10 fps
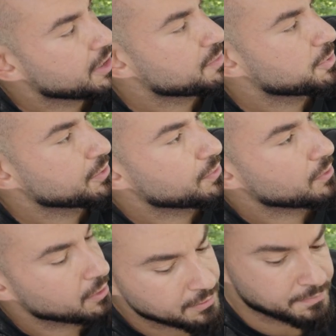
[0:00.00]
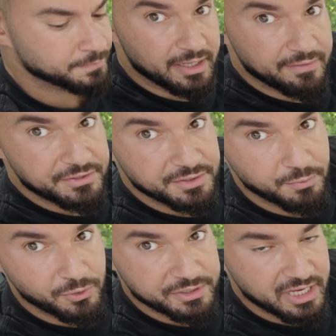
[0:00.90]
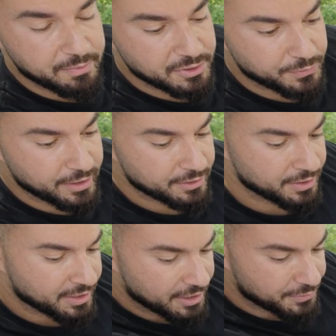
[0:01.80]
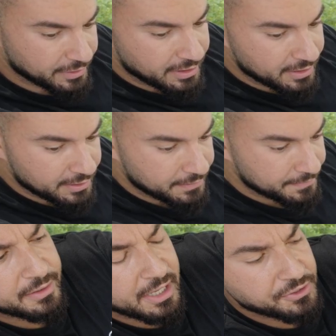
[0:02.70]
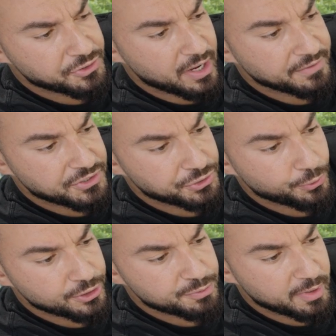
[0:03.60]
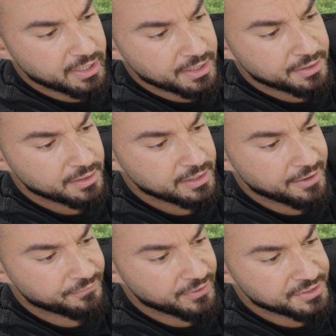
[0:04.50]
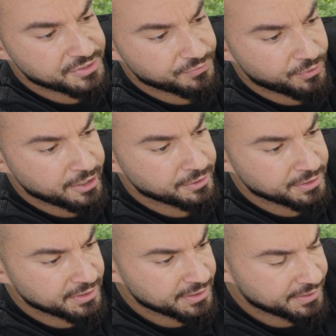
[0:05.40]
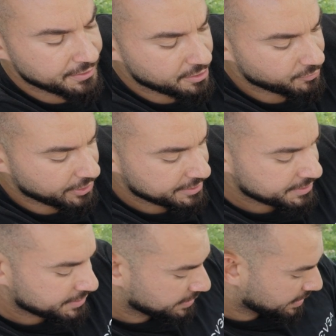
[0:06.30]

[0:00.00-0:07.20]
that's pretty cool. They gave us some more tape as well in case we need it. They also have this storage bin that fits right underneath the armrest,